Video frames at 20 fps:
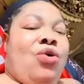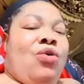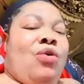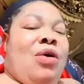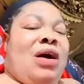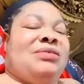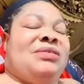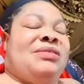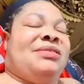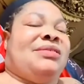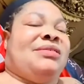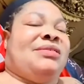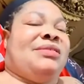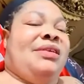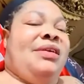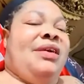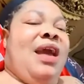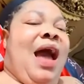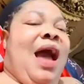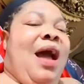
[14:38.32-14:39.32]

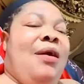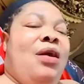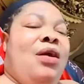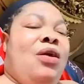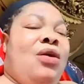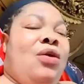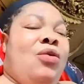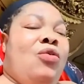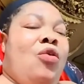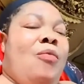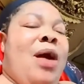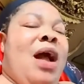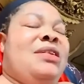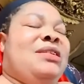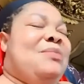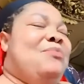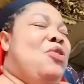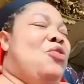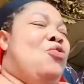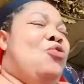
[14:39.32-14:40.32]
wasia u be
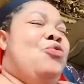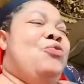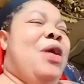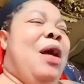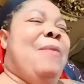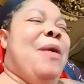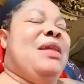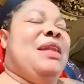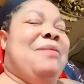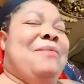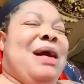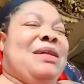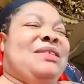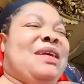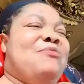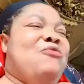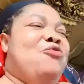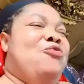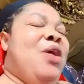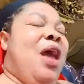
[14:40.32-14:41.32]
ji me hu ye be di
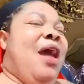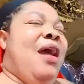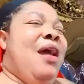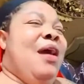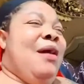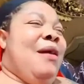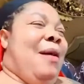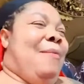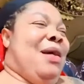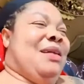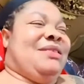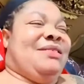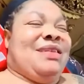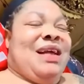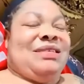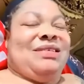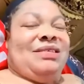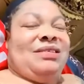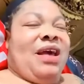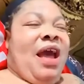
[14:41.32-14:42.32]
matabu ye e be
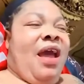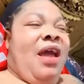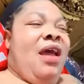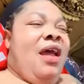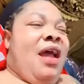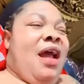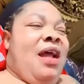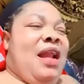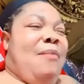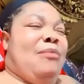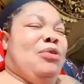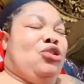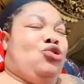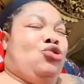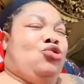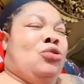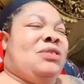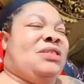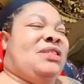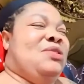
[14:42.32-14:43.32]
tsa se se e na me
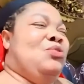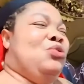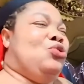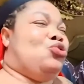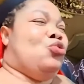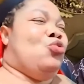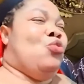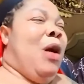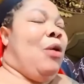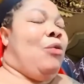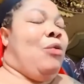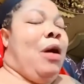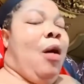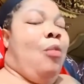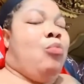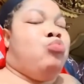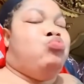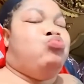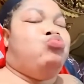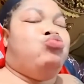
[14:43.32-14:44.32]
so si so wa
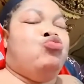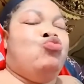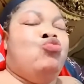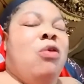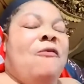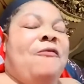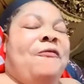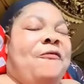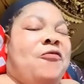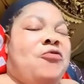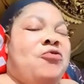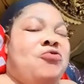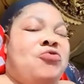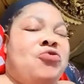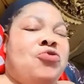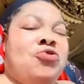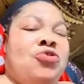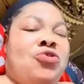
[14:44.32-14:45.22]
abuo funu